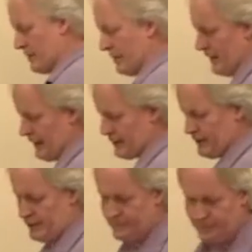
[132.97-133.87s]
to the
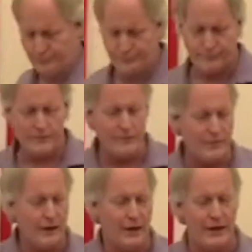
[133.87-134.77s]
lectern,
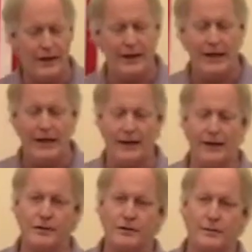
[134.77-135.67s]
and he had
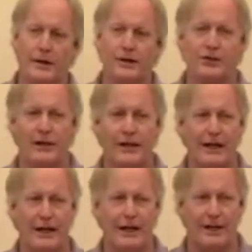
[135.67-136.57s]
his speech in
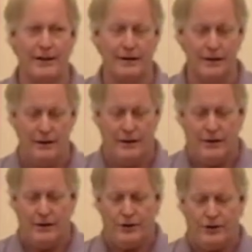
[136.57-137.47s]
hand.
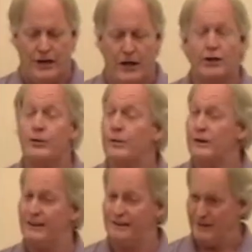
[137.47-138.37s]
You
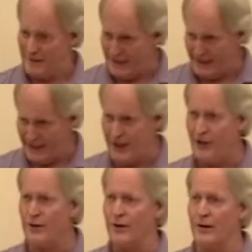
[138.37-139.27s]
could
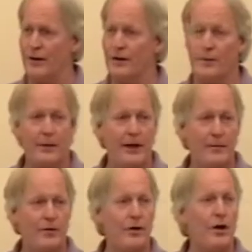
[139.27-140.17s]
hear the
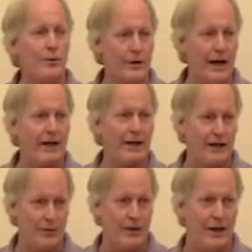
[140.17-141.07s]
paper
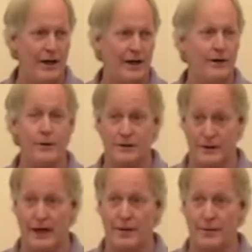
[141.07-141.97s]
rattling away. It was
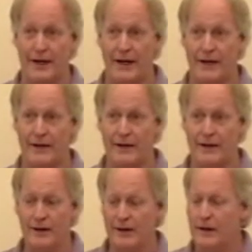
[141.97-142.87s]
that
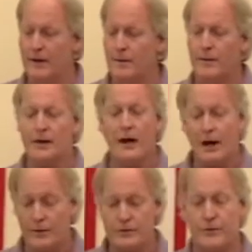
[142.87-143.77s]
bad.
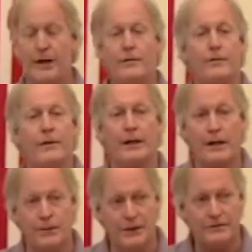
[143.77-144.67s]
I was grateful that
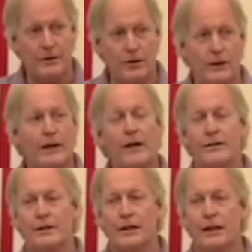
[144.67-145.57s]
he wasn't holding
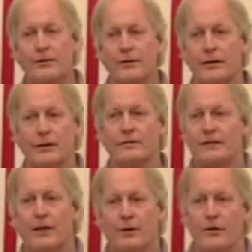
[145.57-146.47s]
onto the lectern because
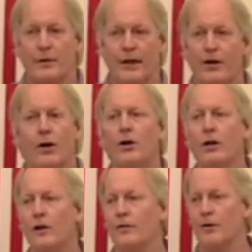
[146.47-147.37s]
that would have been all
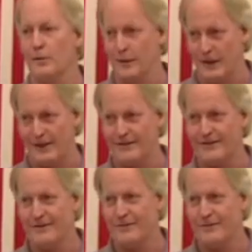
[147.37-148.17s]
over the place.